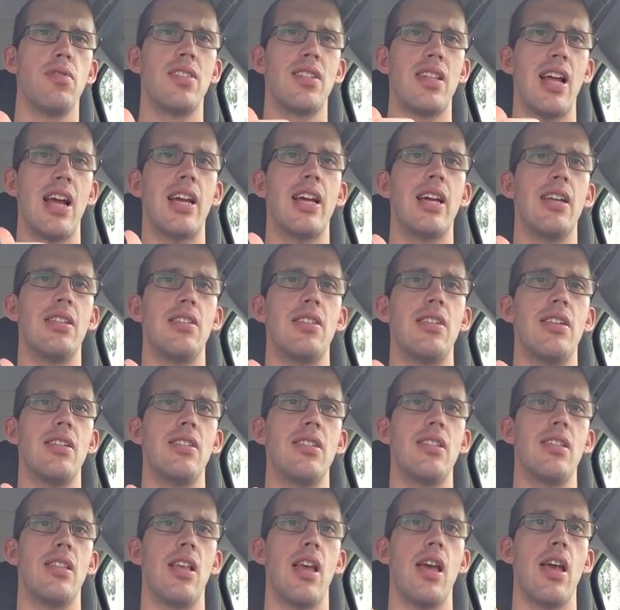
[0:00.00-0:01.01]
Stay
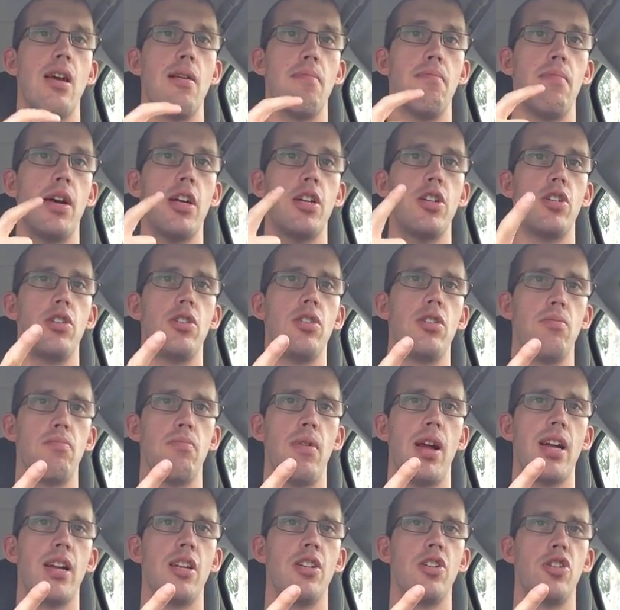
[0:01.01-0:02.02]
consistent there.
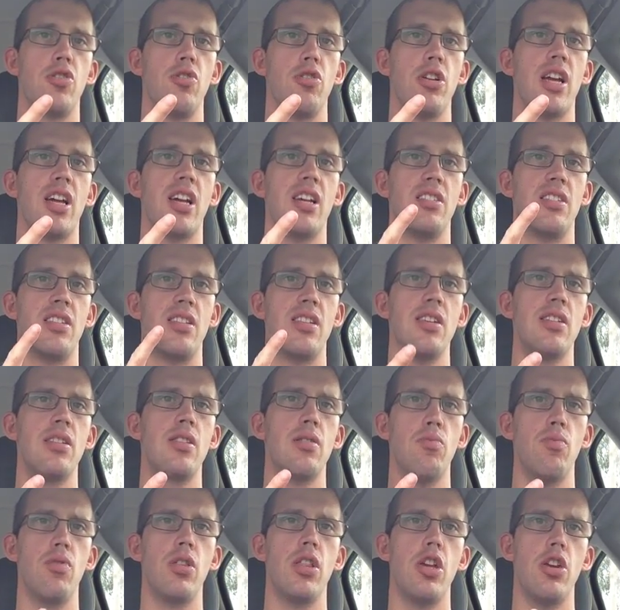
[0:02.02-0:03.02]
Making sure you're
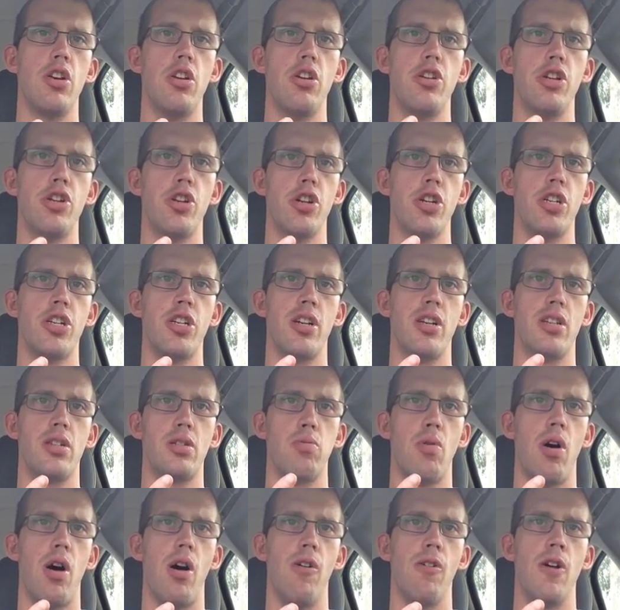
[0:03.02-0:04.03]
consistent with your nutrition
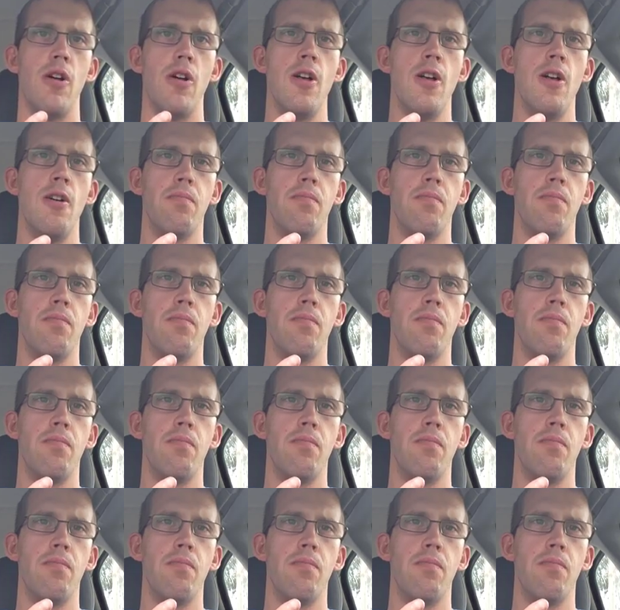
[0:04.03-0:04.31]
as well.